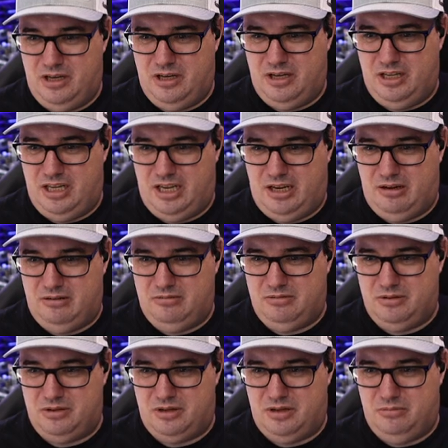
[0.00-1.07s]
allow
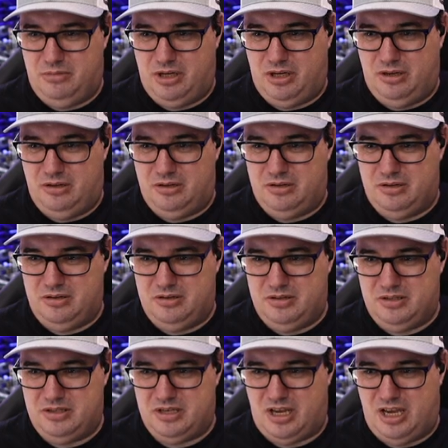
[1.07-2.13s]
the command
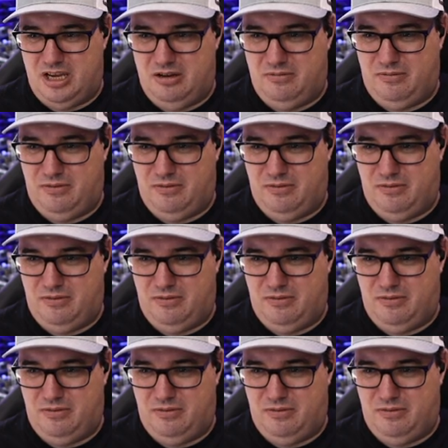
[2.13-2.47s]
save.